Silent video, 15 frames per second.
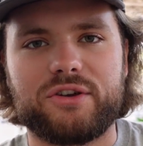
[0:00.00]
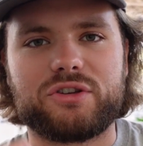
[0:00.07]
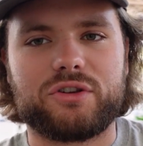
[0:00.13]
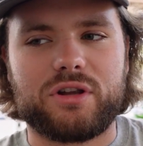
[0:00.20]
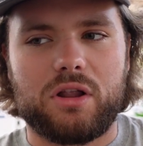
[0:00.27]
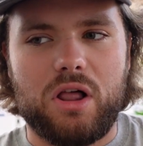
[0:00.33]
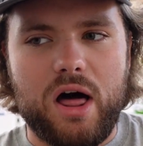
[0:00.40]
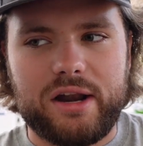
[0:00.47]
So
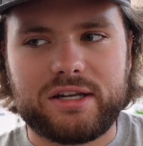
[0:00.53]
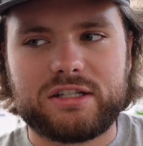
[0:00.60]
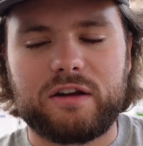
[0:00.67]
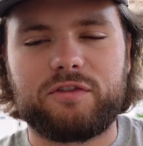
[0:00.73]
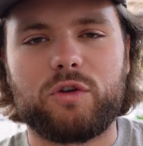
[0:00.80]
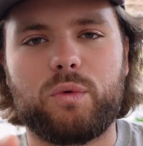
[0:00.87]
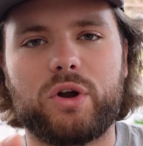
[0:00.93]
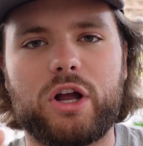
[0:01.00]
there's a lot of
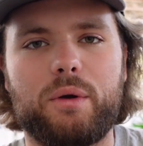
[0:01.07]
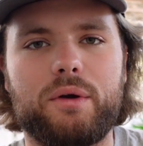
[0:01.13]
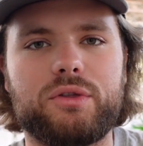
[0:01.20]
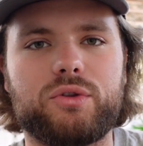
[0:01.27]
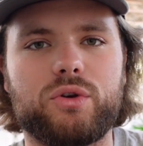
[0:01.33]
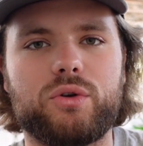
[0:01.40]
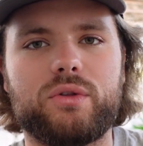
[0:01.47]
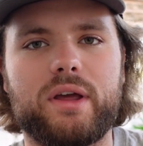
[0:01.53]
stuff that we're going
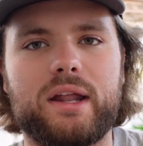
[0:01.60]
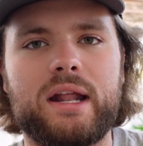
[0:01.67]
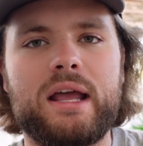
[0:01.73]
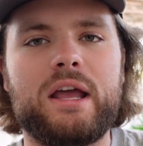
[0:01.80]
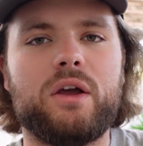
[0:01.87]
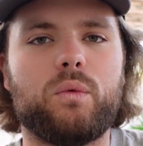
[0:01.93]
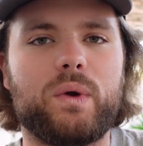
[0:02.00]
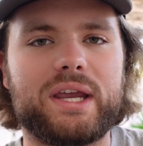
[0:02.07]
through that
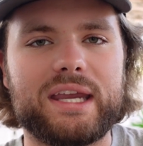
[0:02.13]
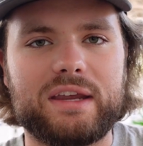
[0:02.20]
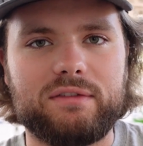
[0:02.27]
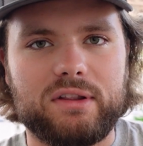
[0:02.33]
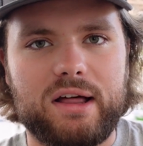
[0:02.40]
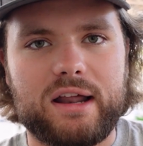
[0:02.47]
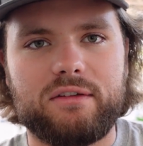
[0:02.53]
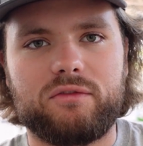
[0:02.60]
we can give
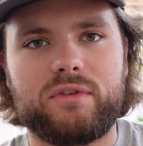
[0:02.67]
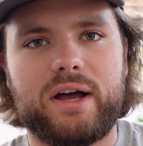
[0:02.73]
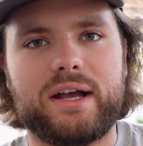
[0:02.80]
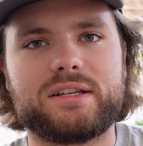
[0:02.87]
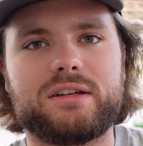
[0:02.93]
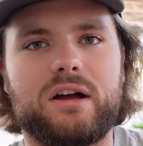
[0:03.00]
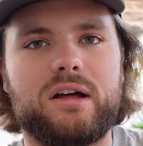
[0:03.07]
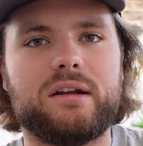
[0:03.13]
a lot of
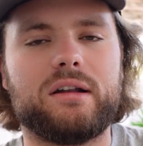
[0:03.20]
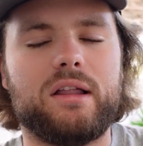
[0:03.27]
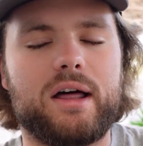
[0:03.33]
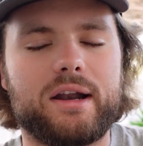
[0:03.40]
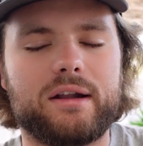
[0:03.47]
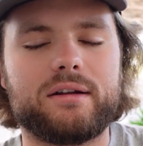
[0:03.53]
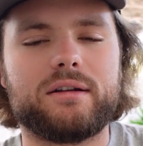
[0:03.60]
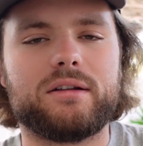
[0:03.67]
advice on, a
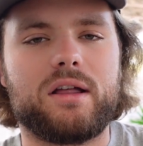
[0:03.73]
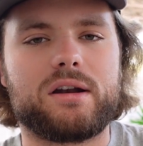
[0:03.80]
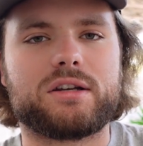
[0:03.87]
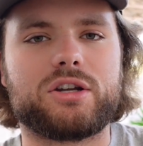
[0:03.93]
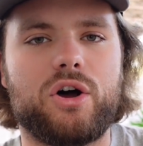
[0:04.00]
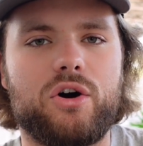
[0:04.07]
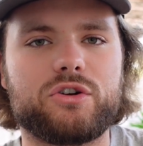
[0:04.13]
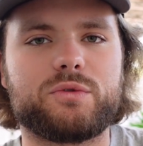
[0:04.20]
lot of, a lot of
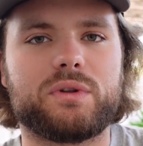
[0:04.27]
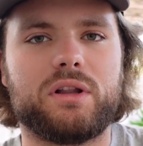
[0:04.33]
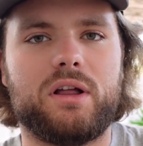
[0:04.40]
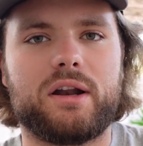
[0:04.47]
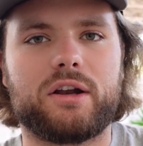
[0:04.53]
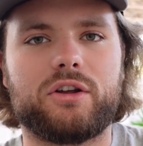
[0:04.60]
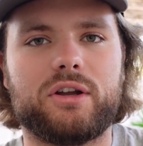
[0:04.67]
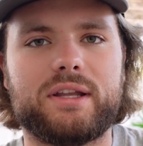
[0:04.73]
talks with a
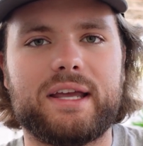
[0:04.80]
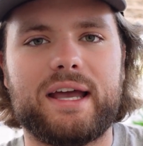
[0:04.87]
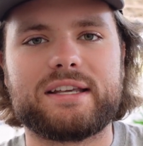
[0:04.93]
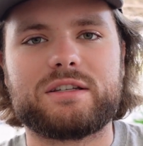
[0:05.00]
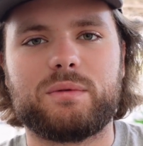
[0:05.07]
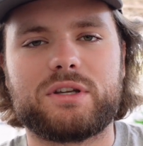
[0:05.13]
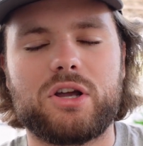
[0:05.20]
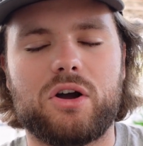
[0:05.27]
lot of good
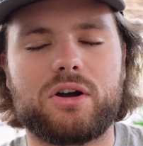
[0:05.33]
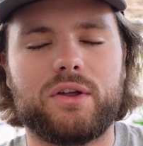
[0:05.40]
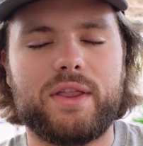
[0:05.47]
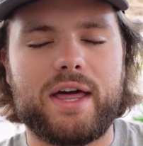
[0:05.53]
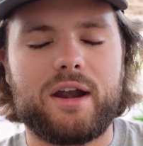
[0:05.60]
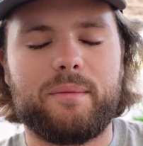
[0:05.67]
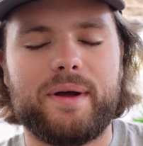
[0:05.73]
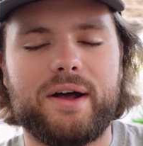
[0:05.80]
guests that we talk on
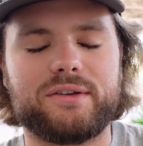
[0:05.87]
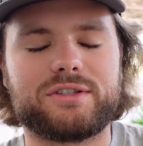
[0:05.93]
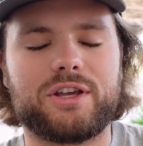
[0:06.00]
that about.